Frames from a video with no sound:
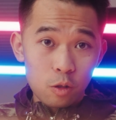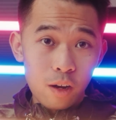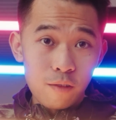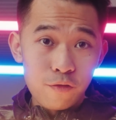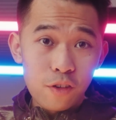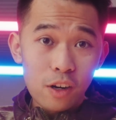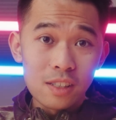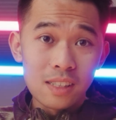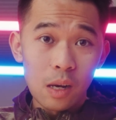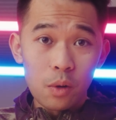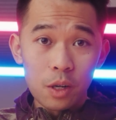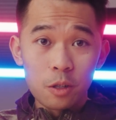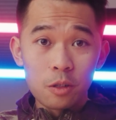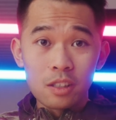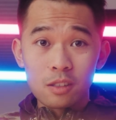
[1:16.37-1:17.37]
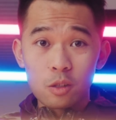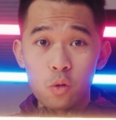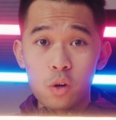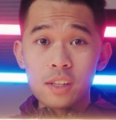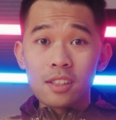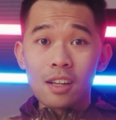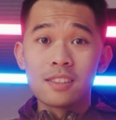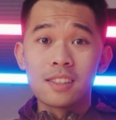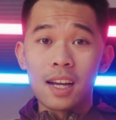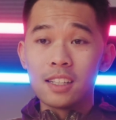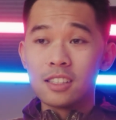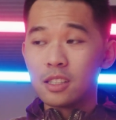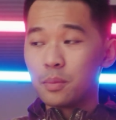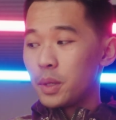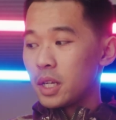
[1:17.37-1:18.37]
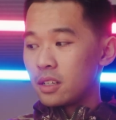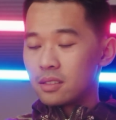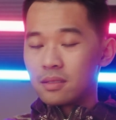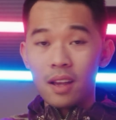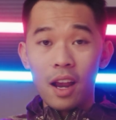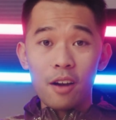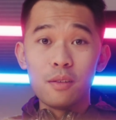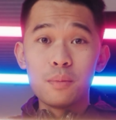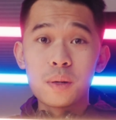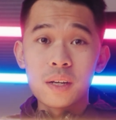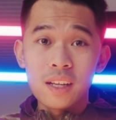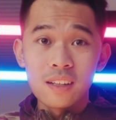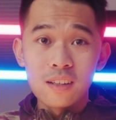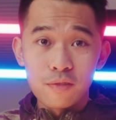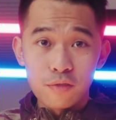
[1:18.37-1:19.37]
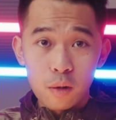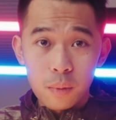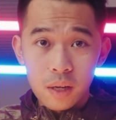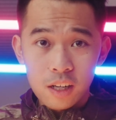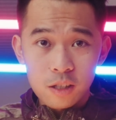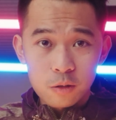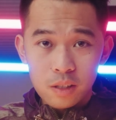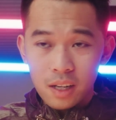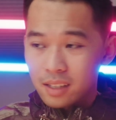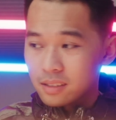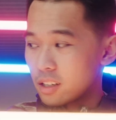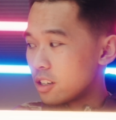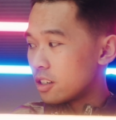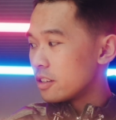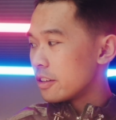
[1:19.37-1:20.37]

at first I went to this Quasar Science because everybody in the film industry has heard of